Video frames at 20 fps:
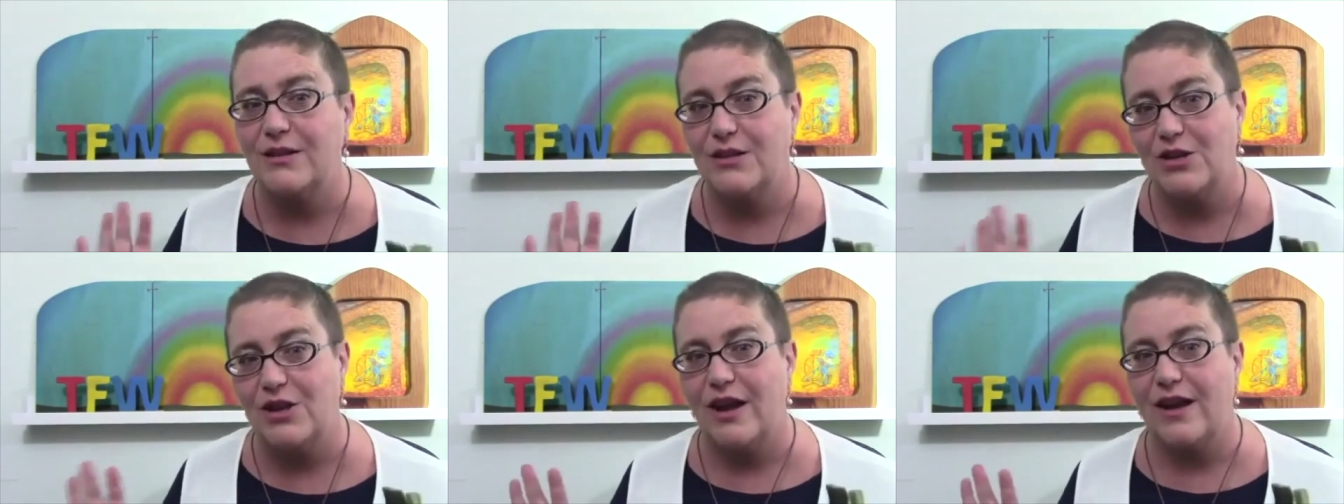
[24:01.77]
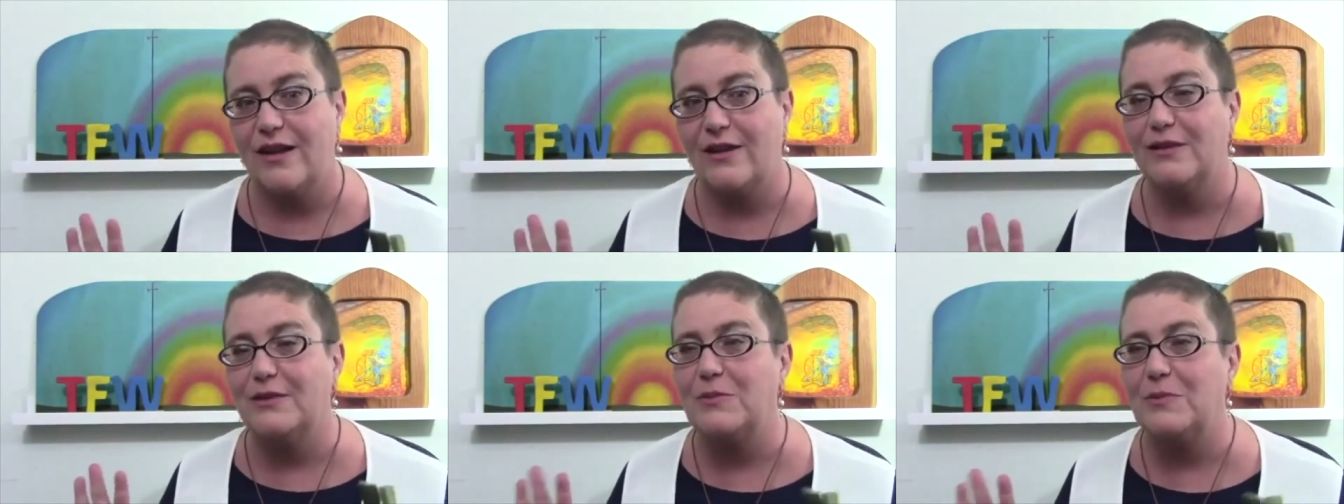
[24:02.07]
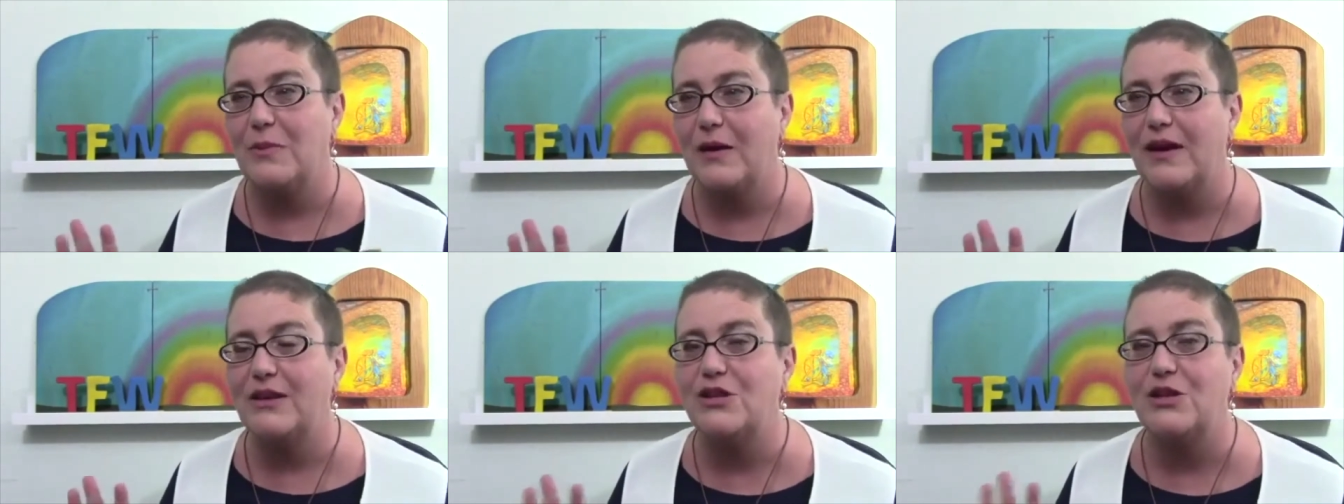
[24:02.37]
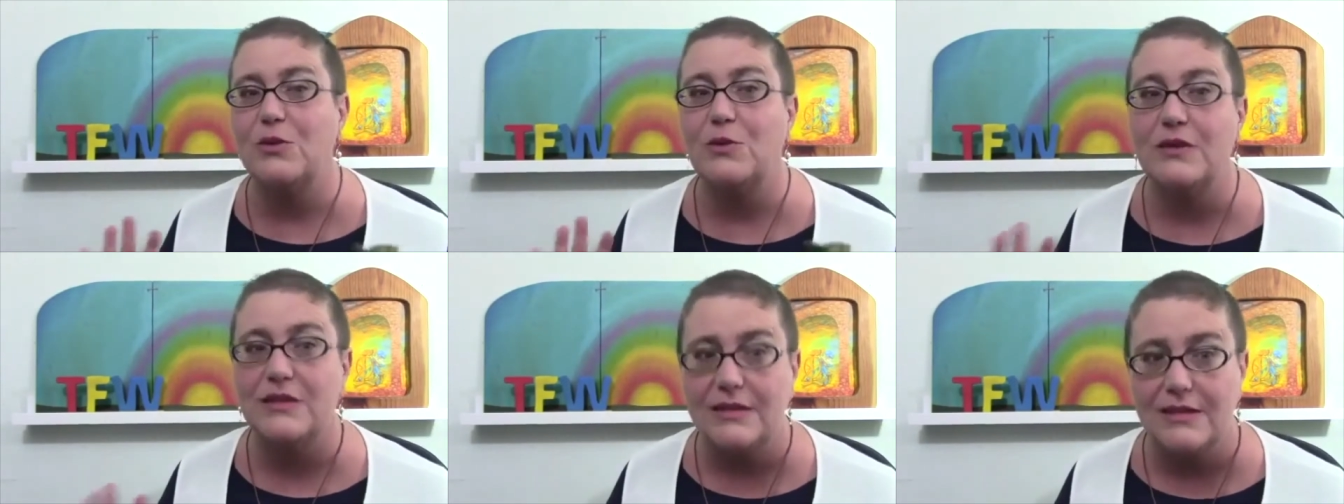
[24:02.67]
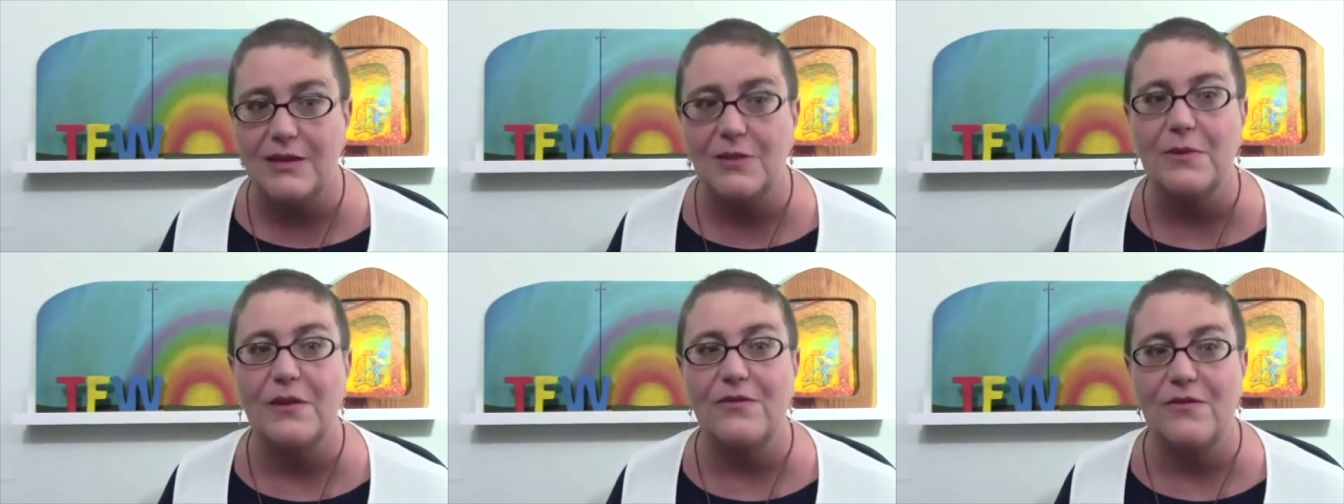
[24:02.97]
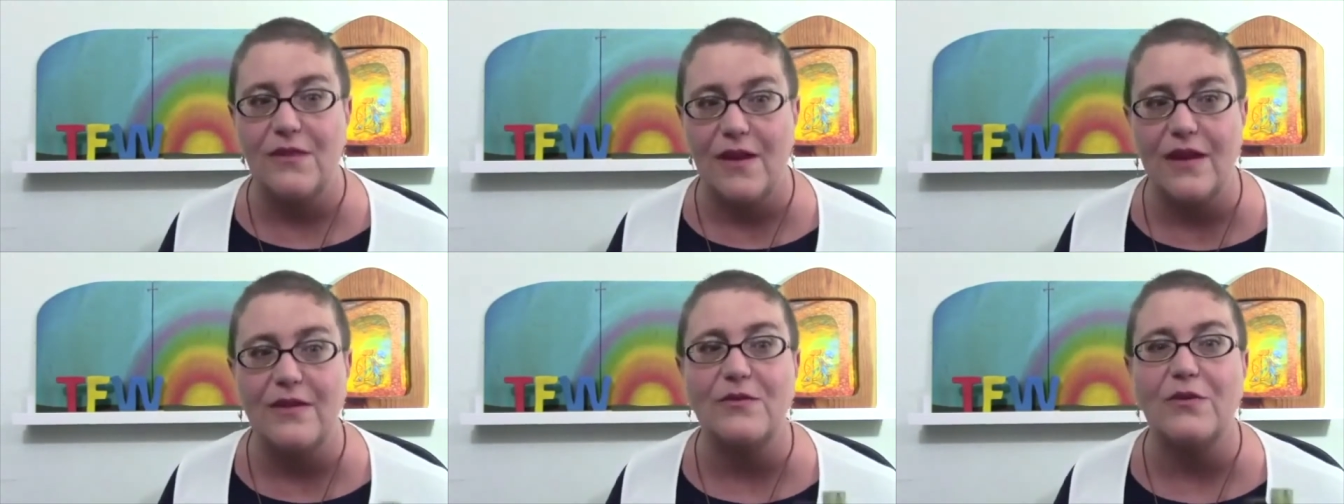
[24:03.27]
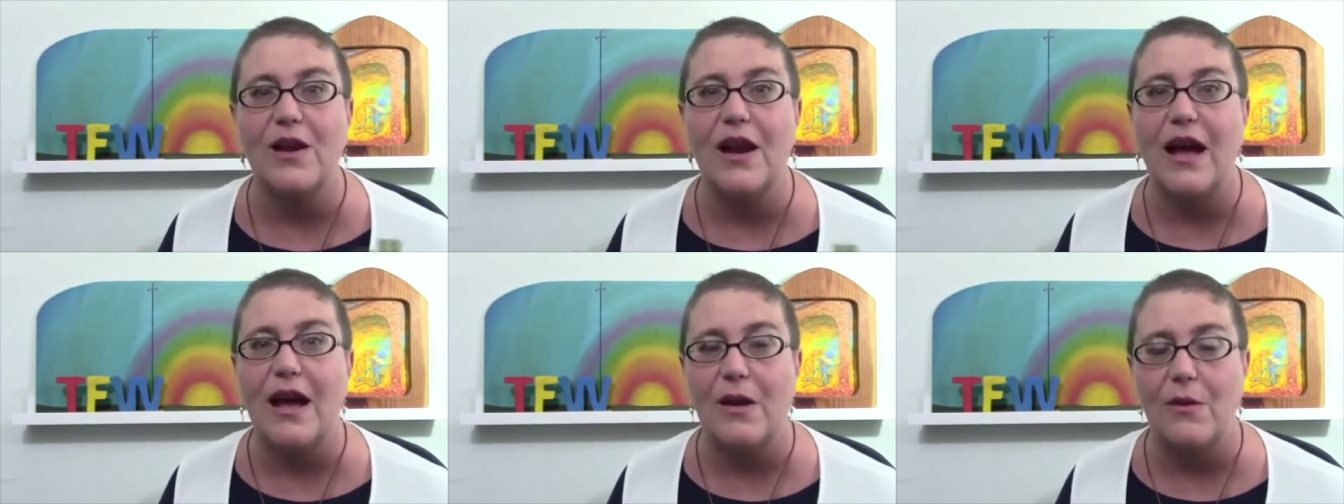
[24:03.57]
child, but she would still be fine
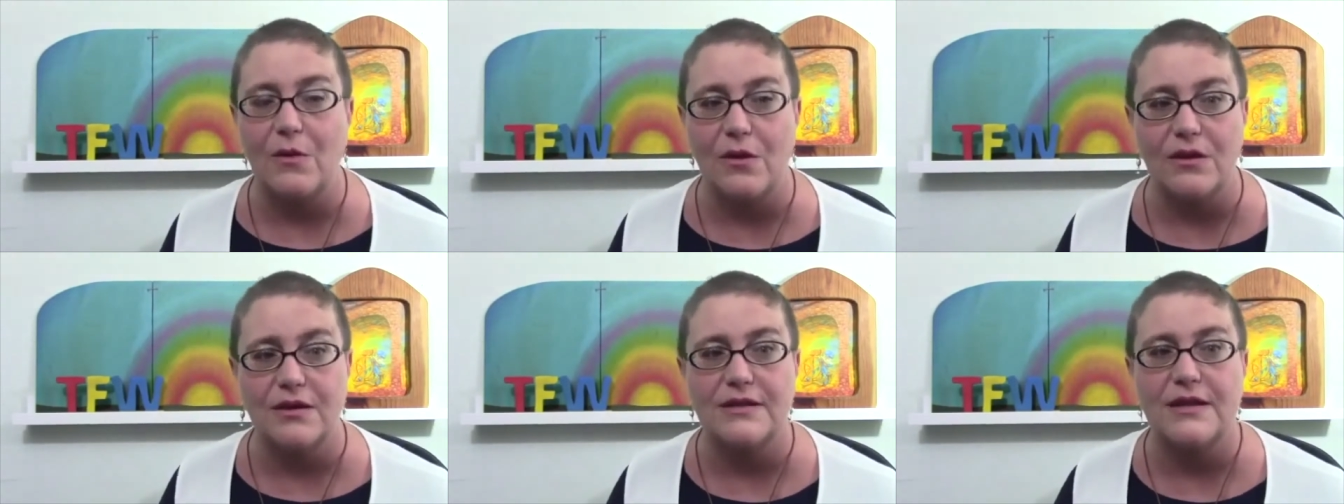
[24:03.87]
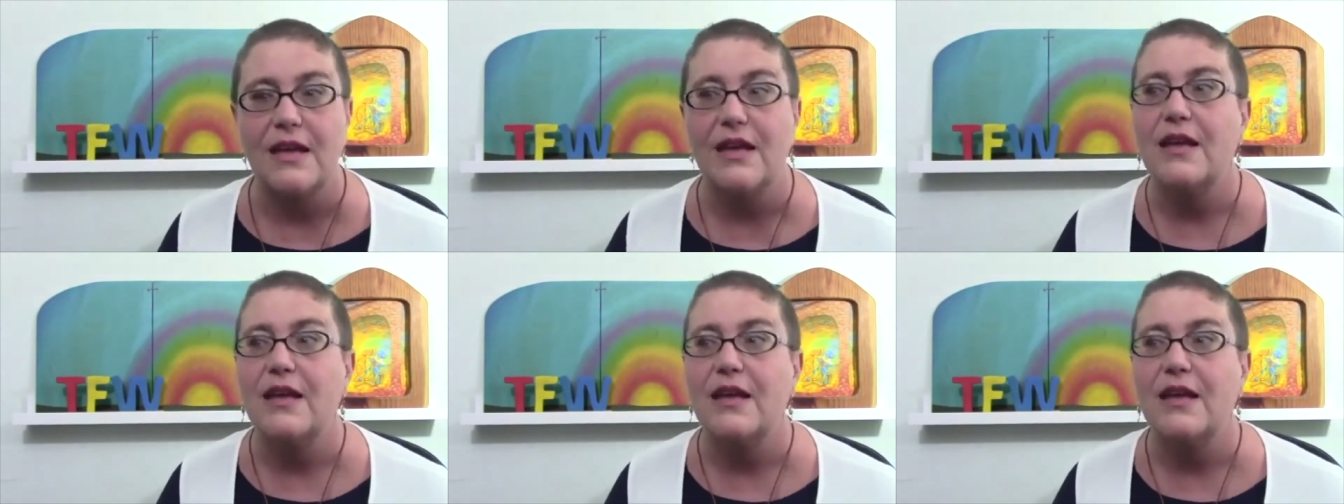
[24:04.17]
for hours